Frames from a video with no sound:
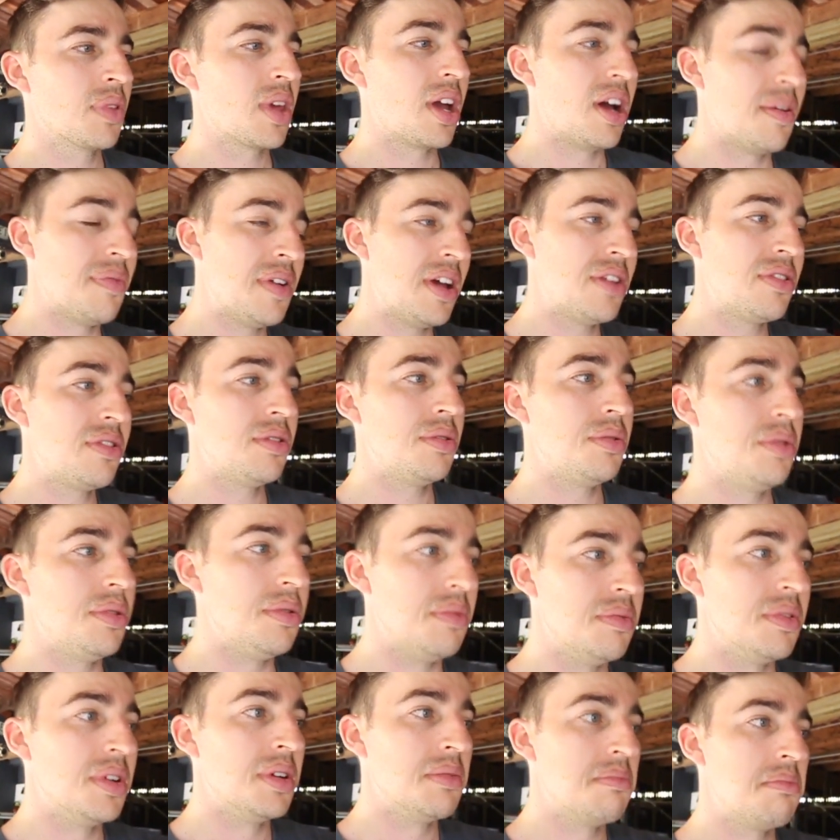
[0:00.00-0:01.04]
I've had
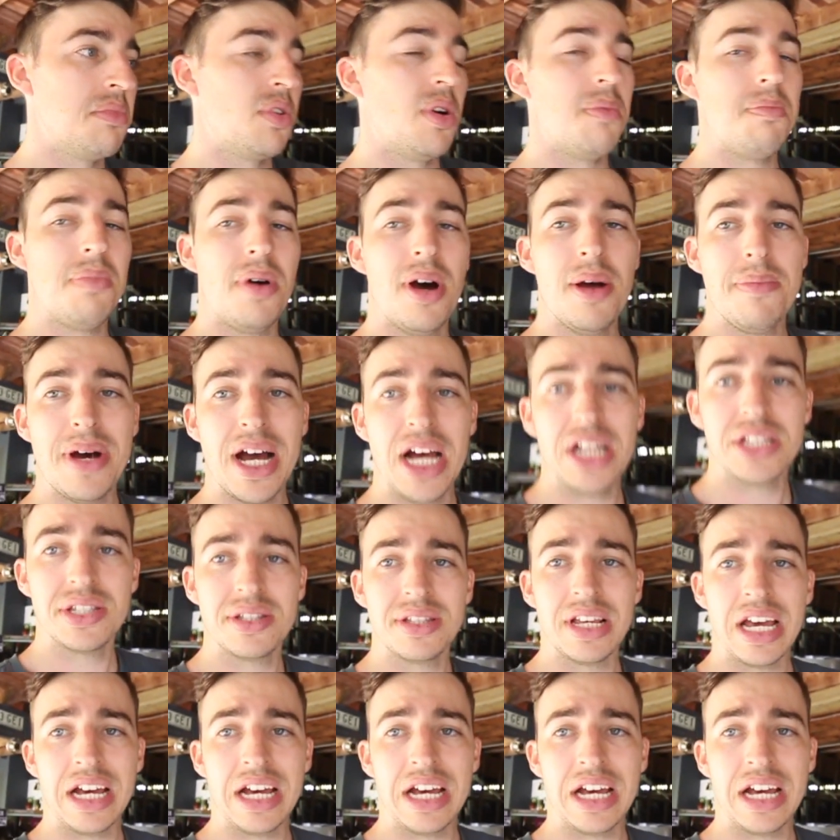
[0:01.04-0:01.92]
to not buy parts.